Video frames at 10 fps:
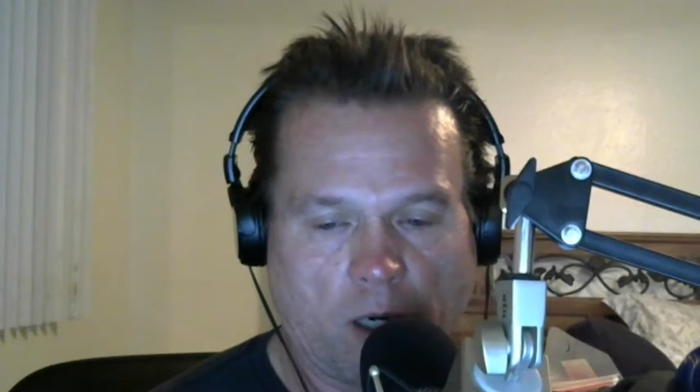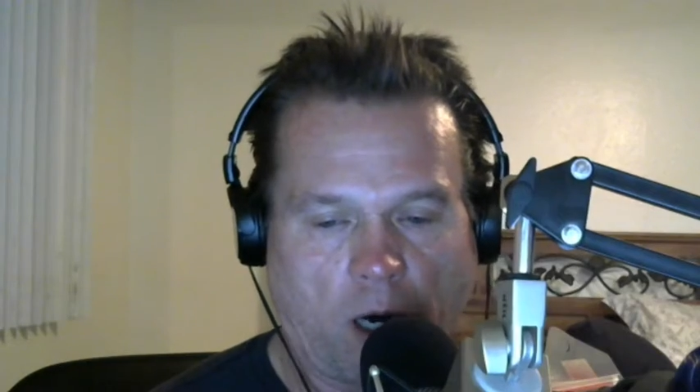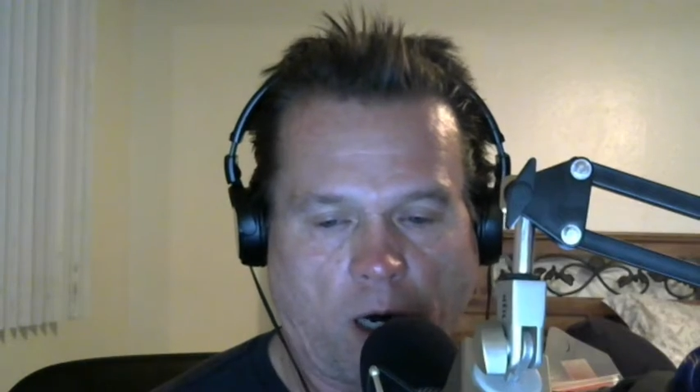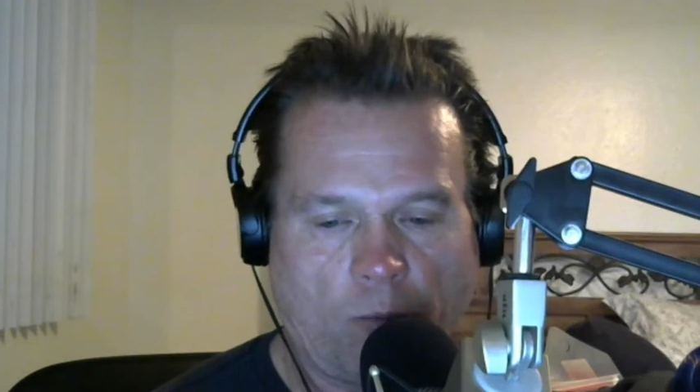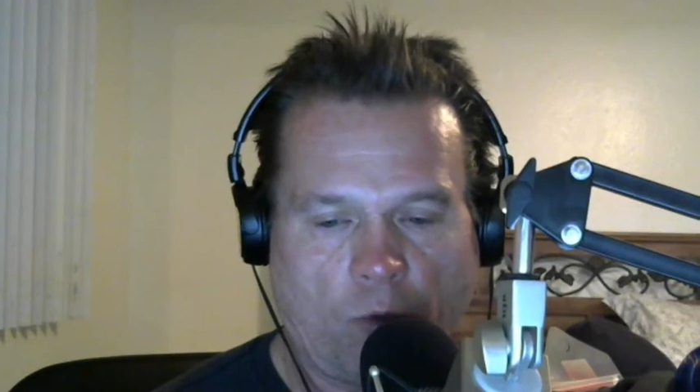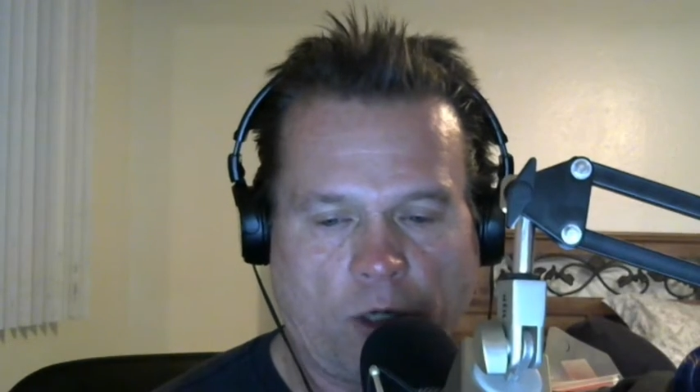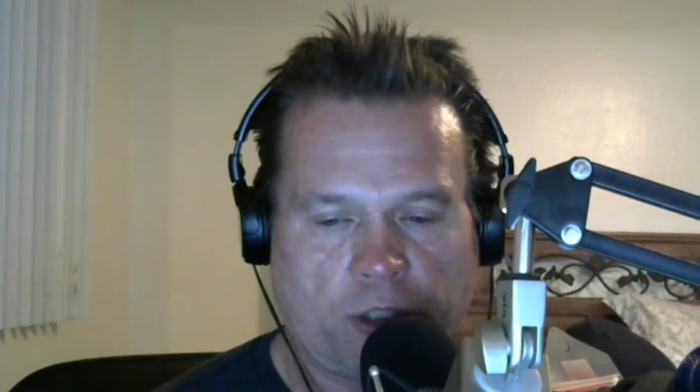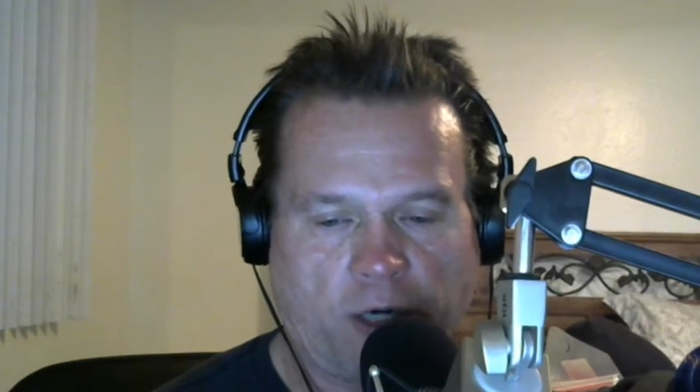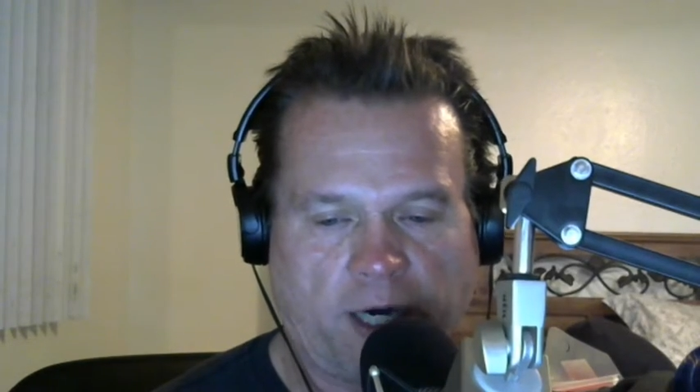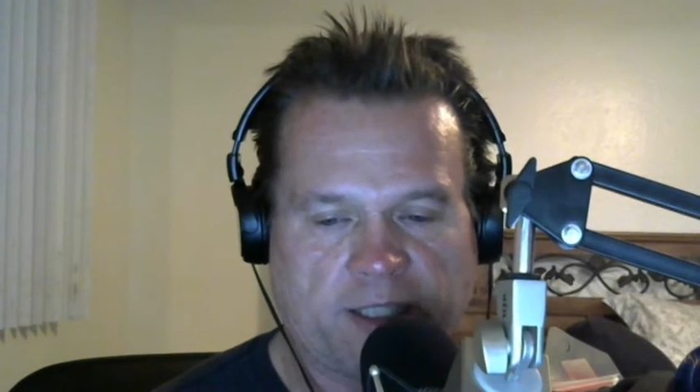are more
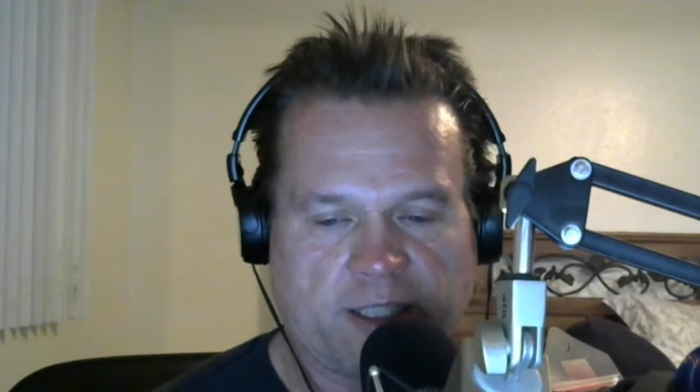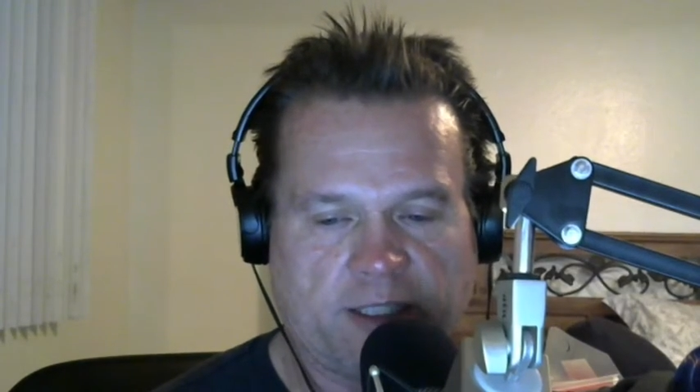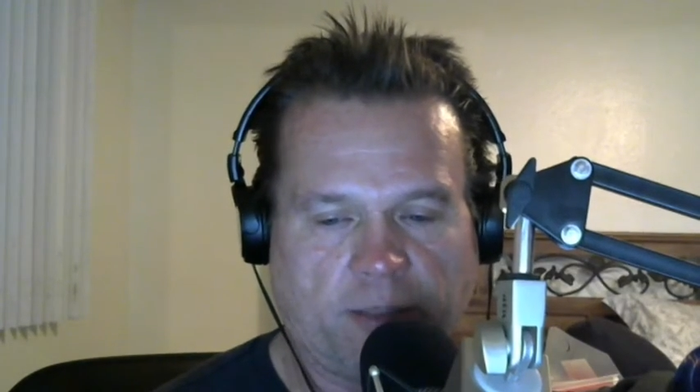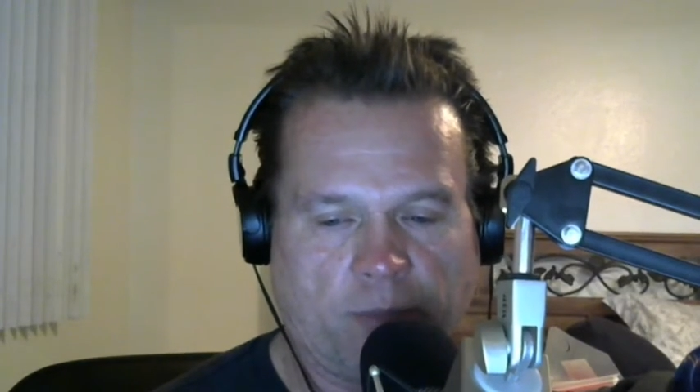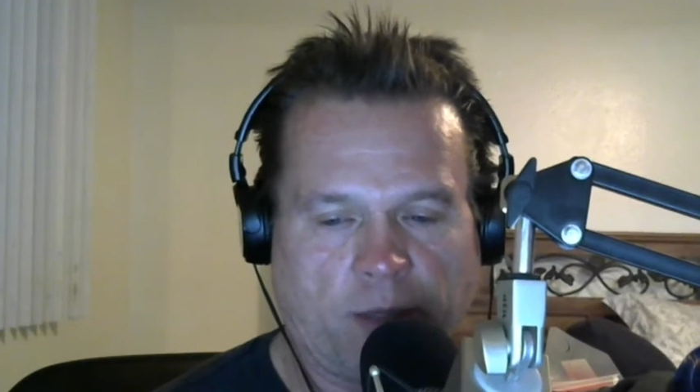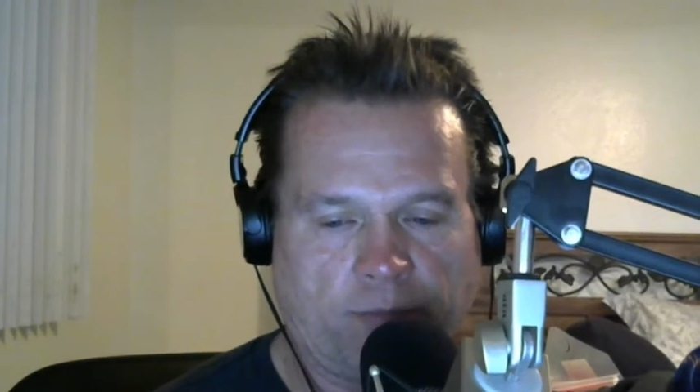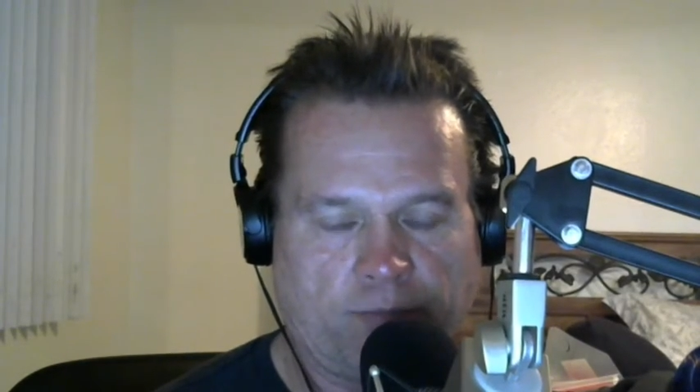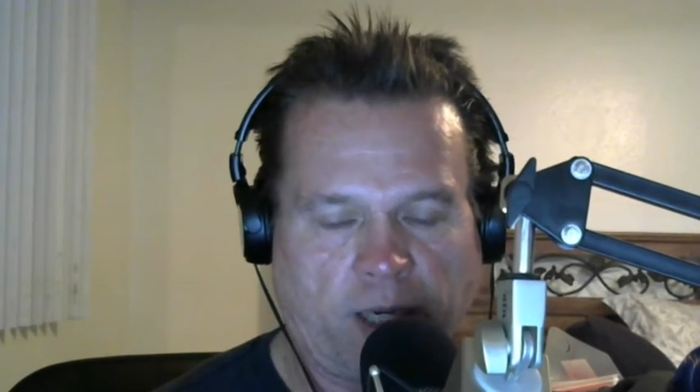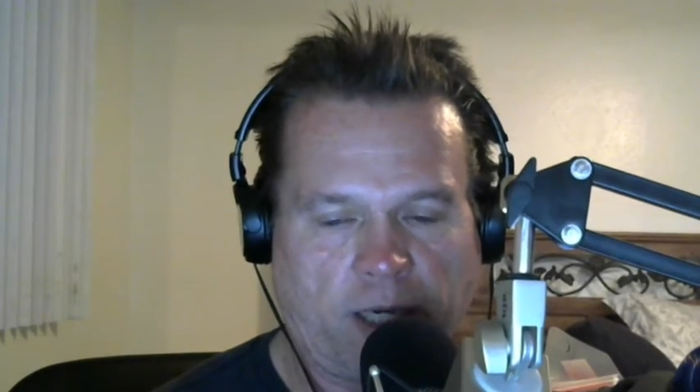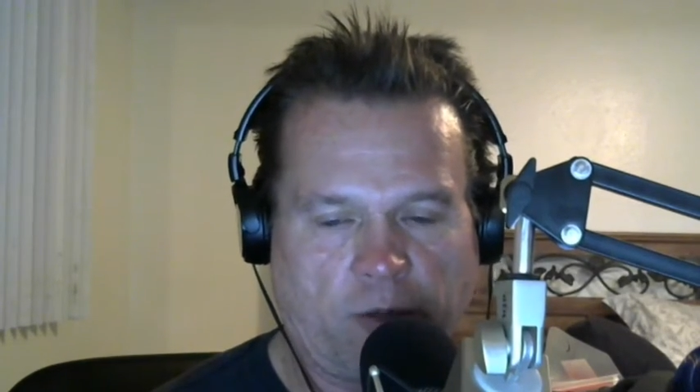attracted to
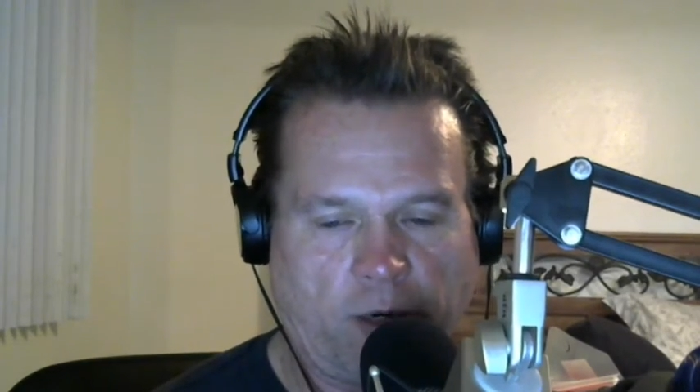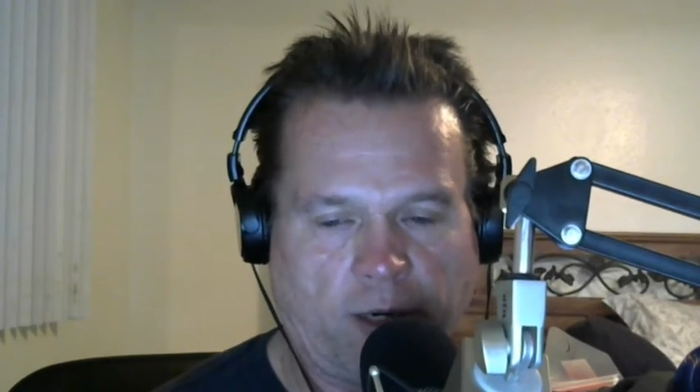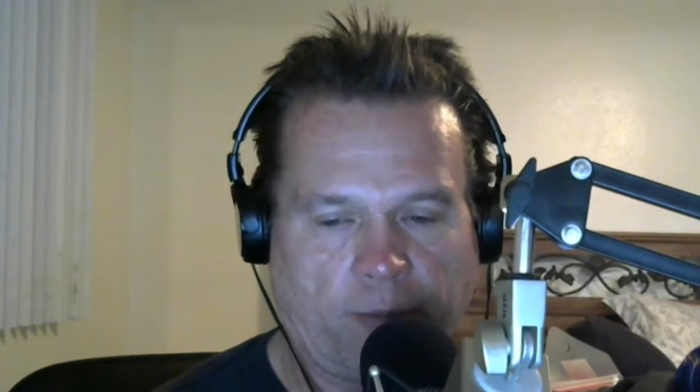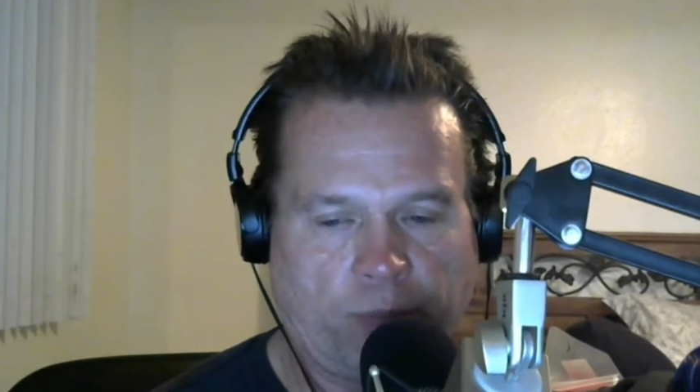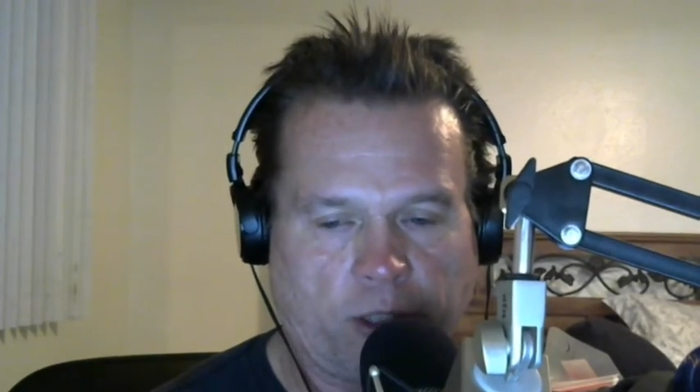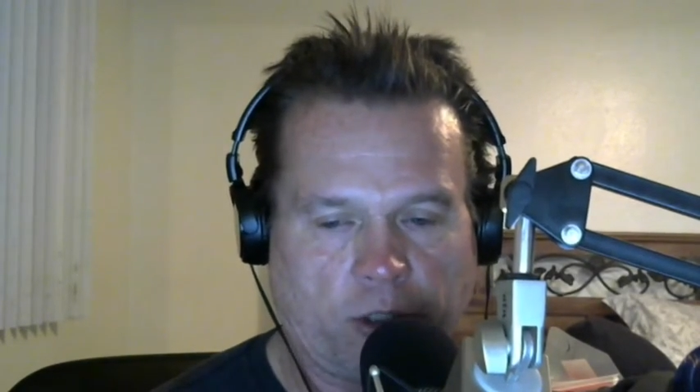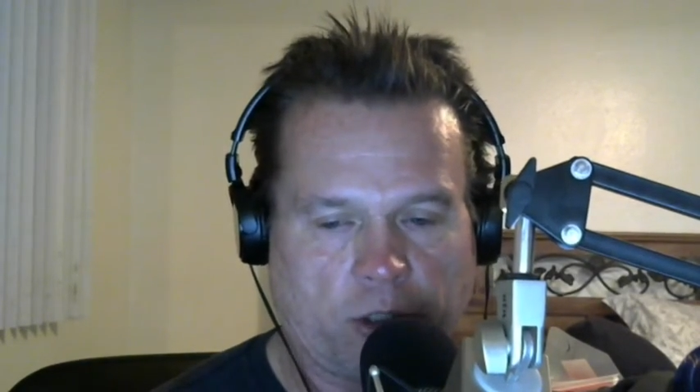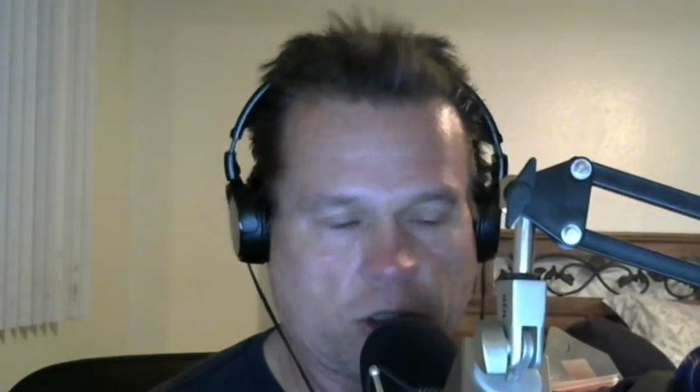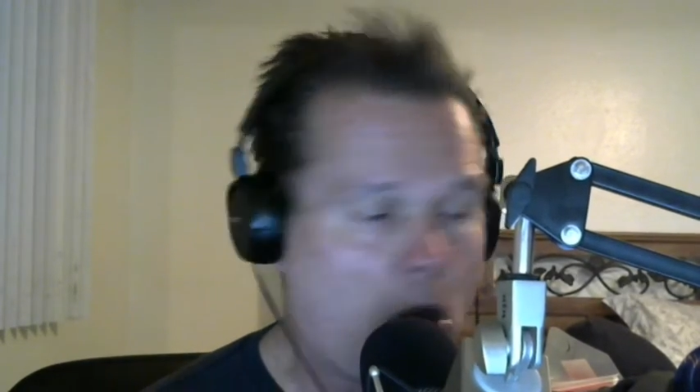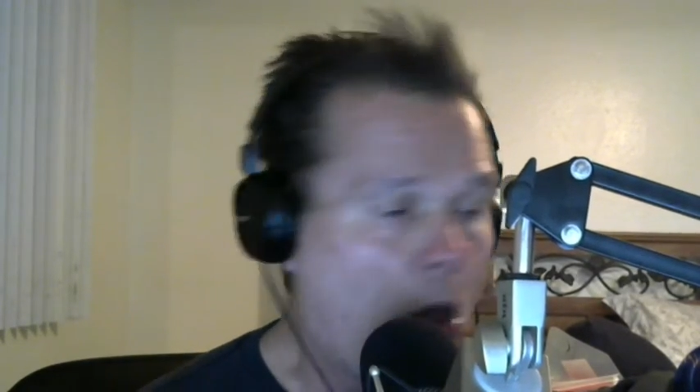men who have beards.